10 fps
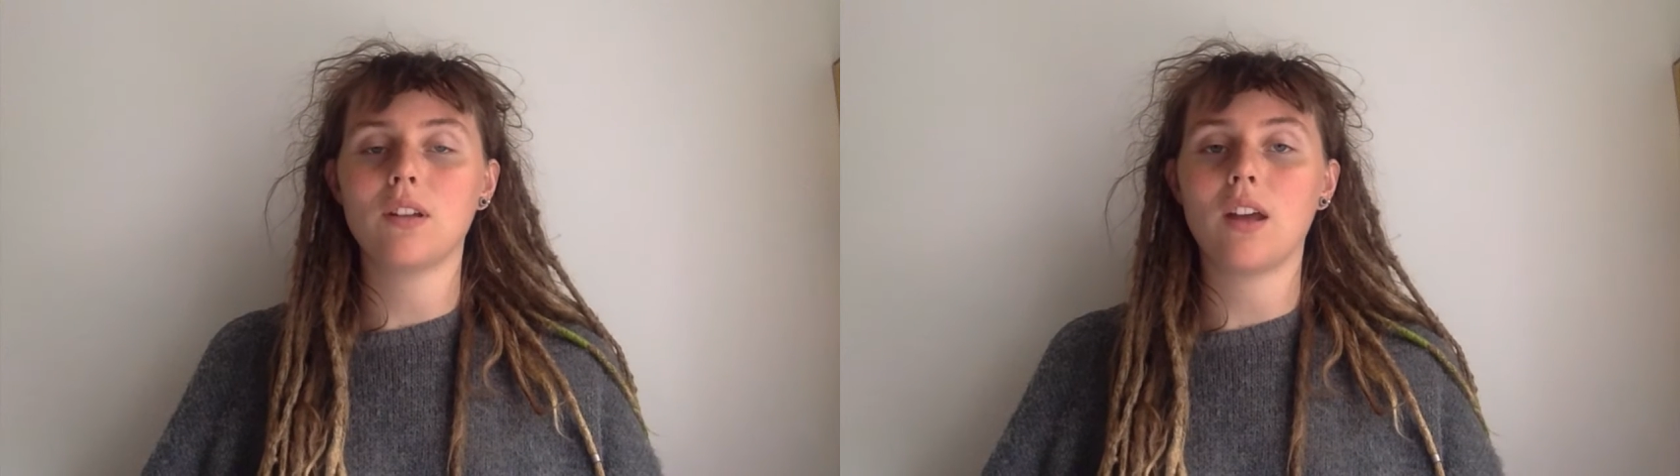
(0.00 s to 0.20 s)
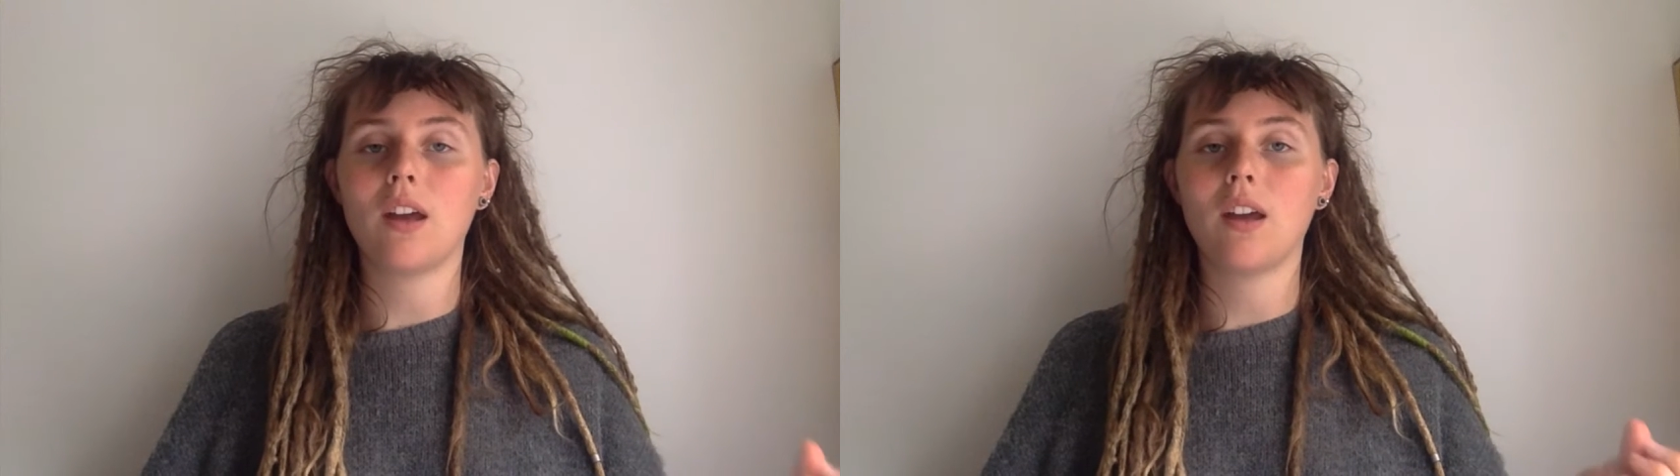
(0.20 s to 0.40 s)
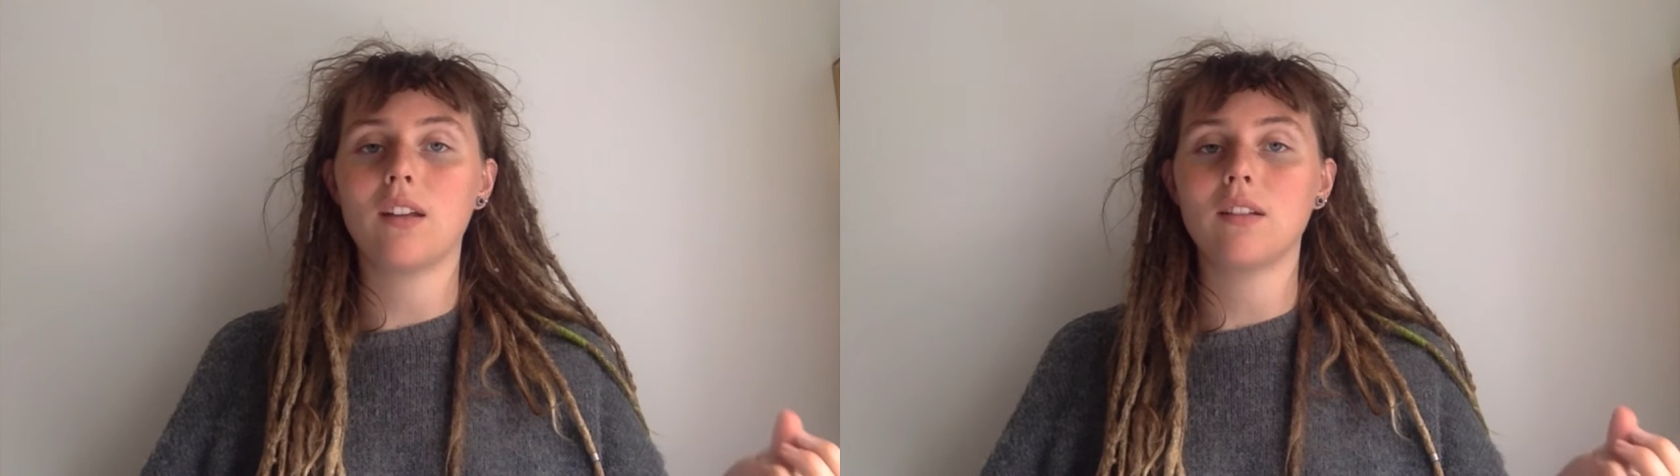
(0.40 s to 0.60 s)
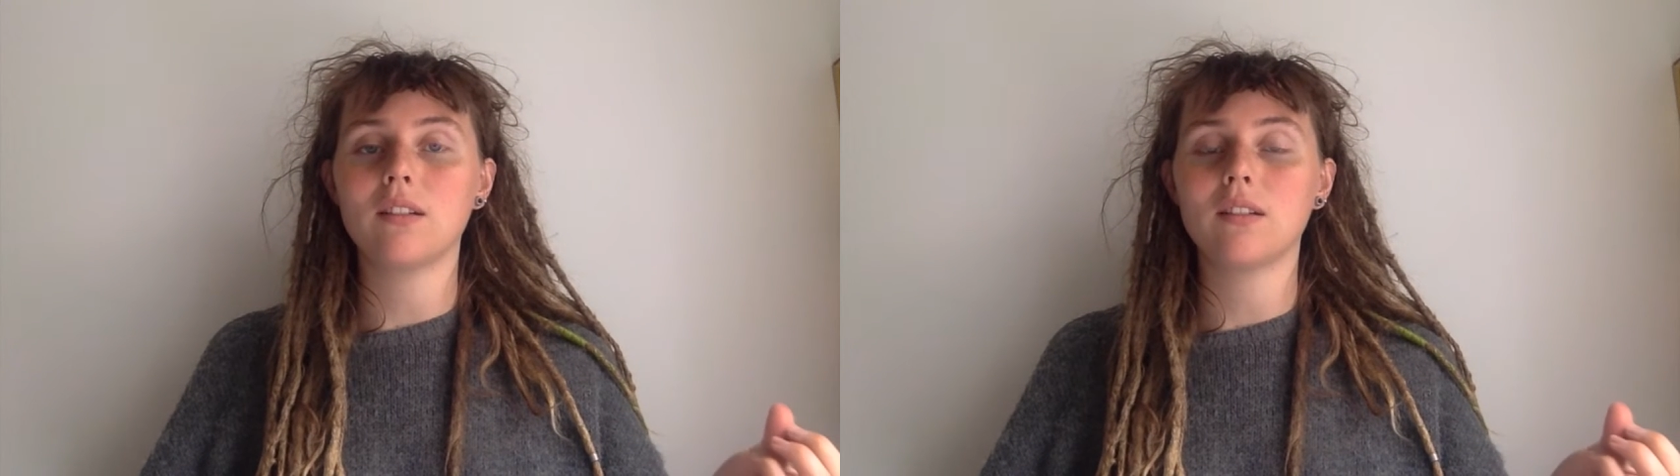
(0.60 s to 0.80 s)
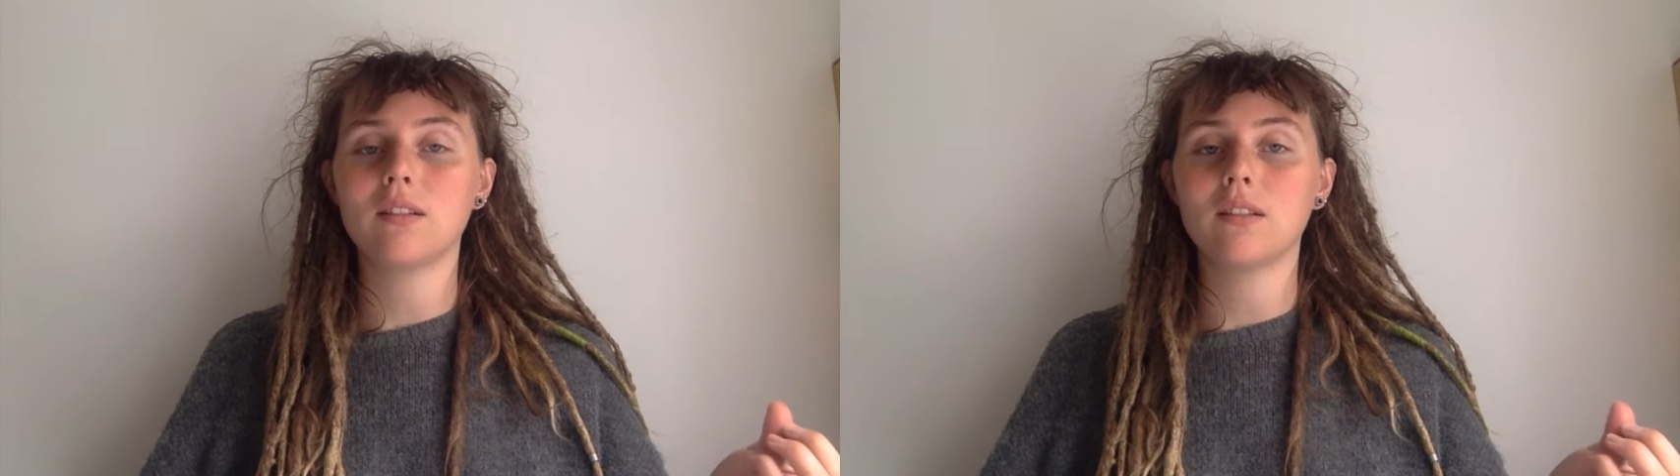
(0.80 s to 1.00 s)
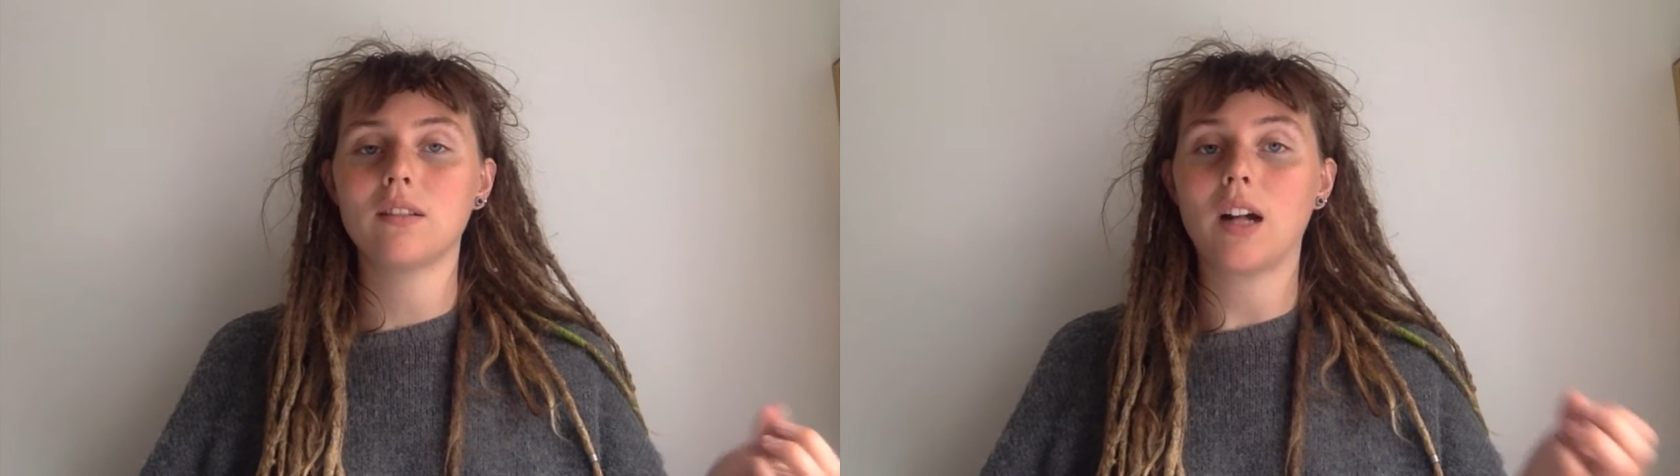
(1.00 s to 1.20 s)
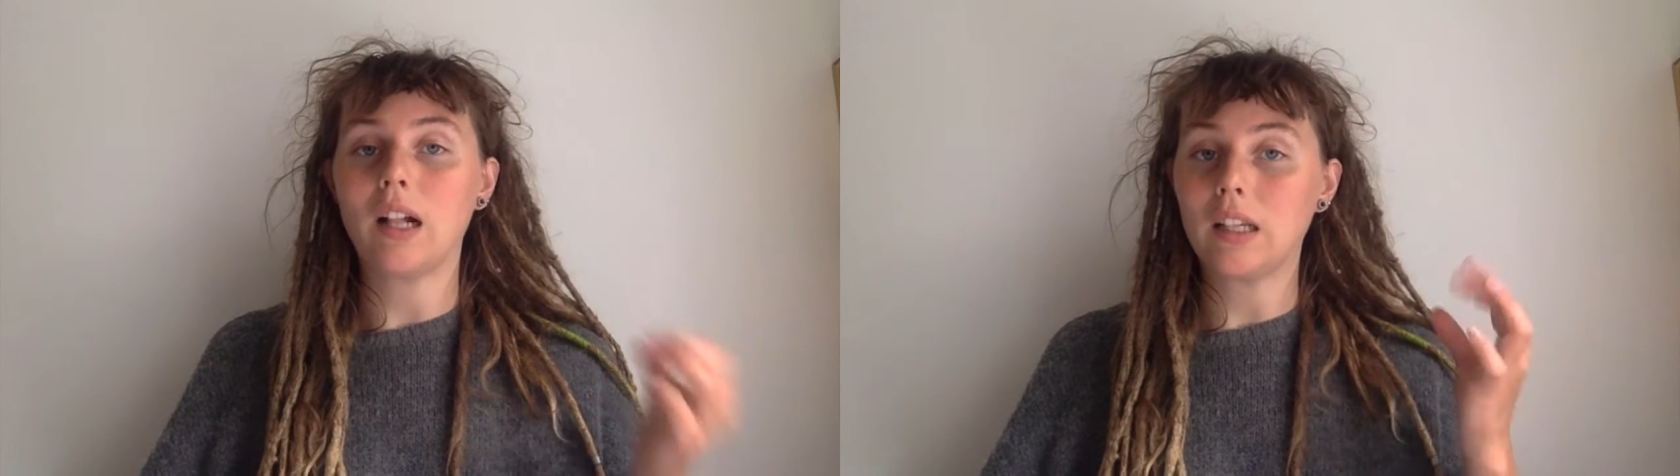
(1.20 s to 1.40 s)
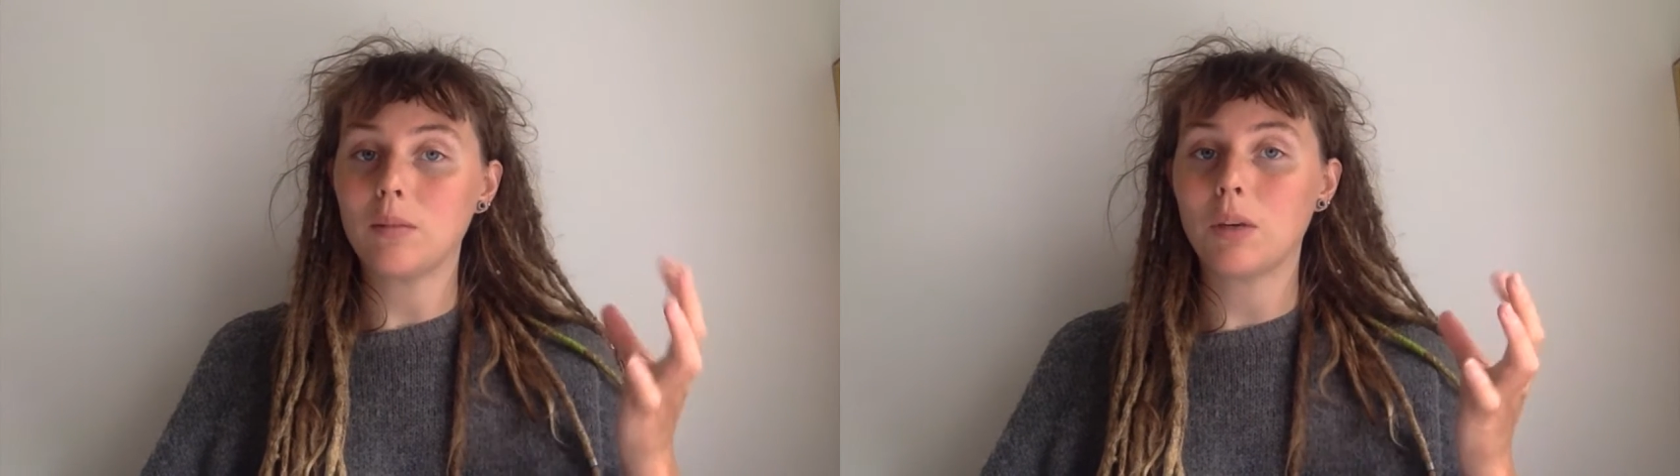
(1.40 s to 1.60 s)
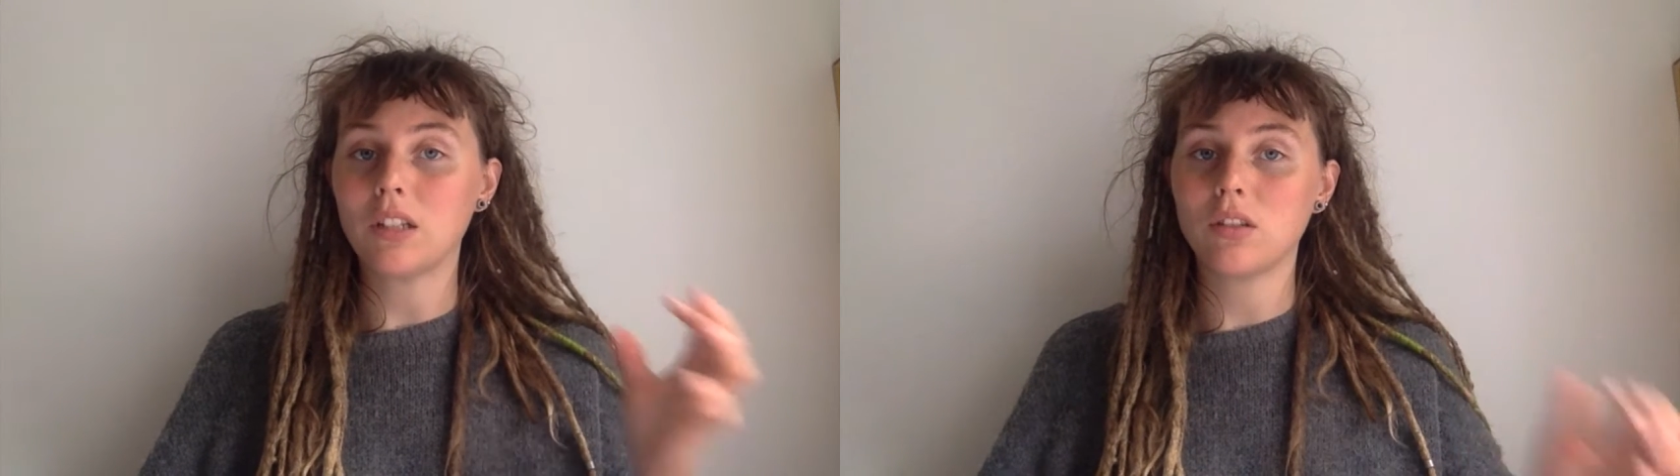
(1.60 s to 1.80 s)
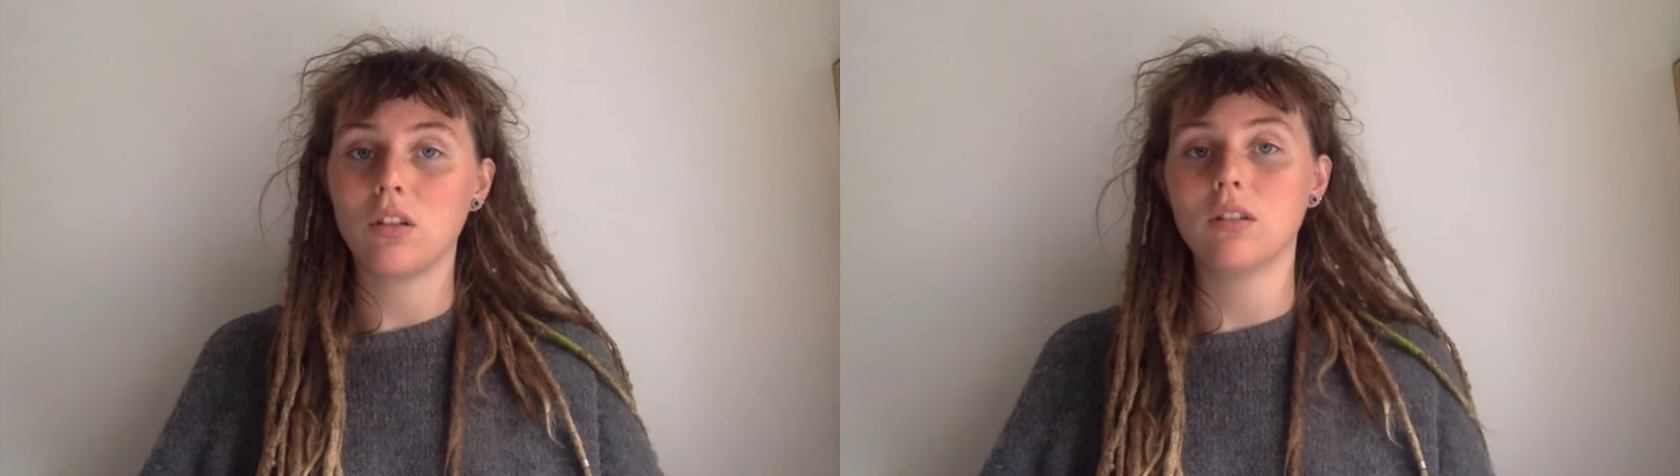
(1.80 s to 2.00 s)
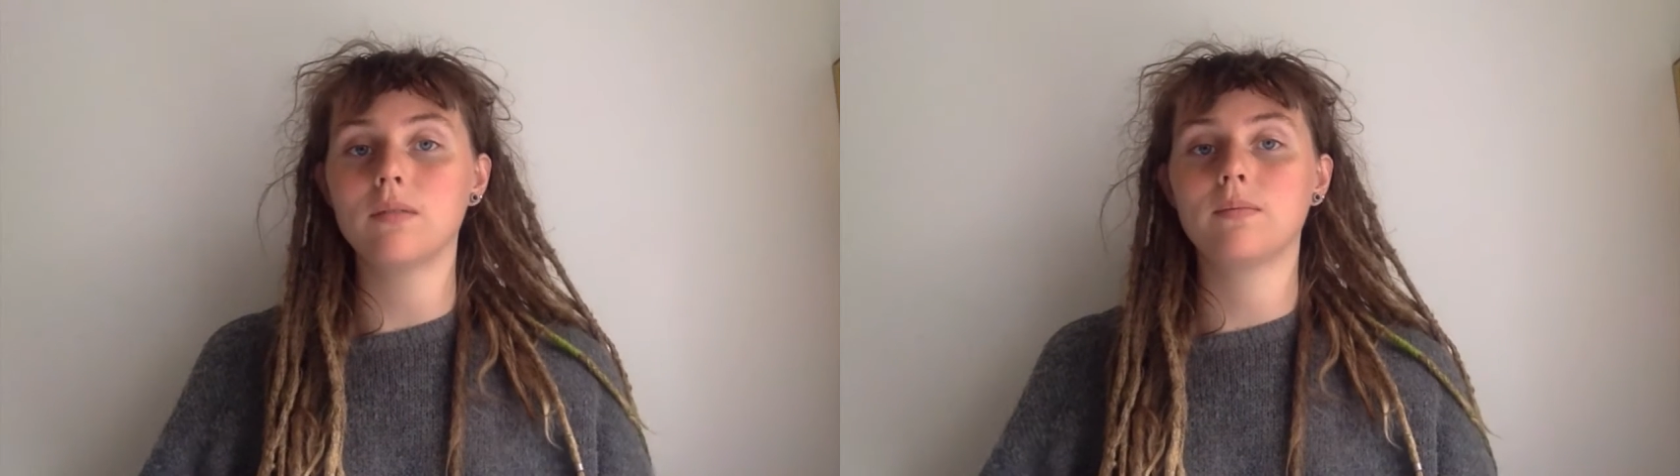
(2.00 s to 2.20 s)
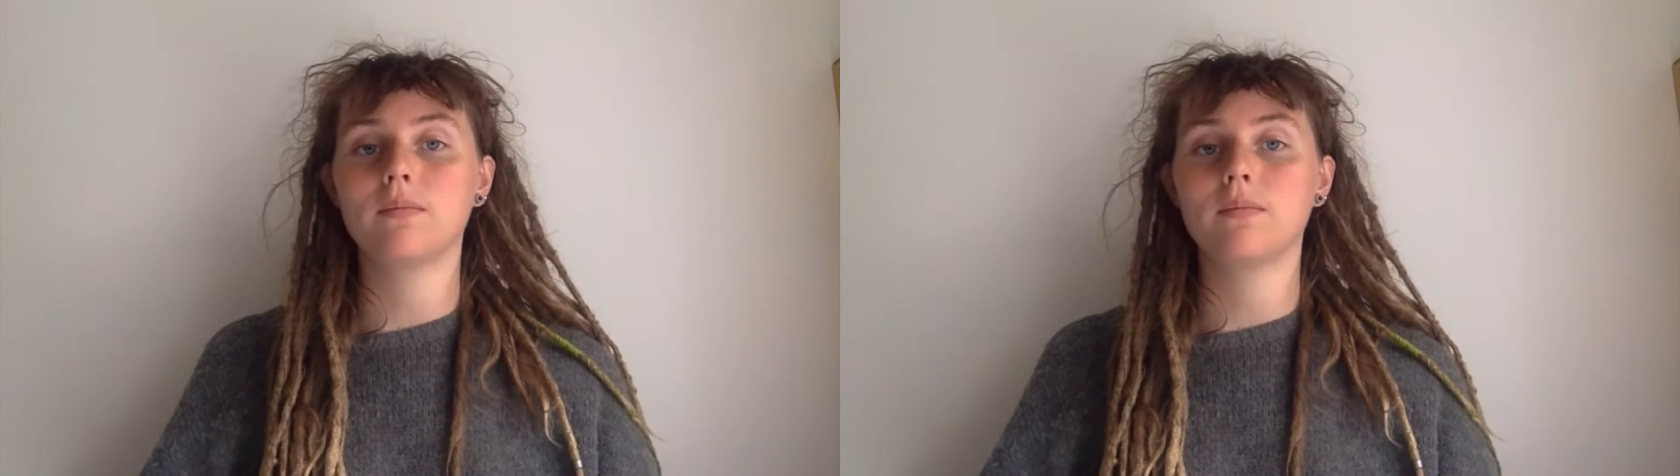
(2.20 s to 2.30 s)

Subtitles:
and I'll get back to you.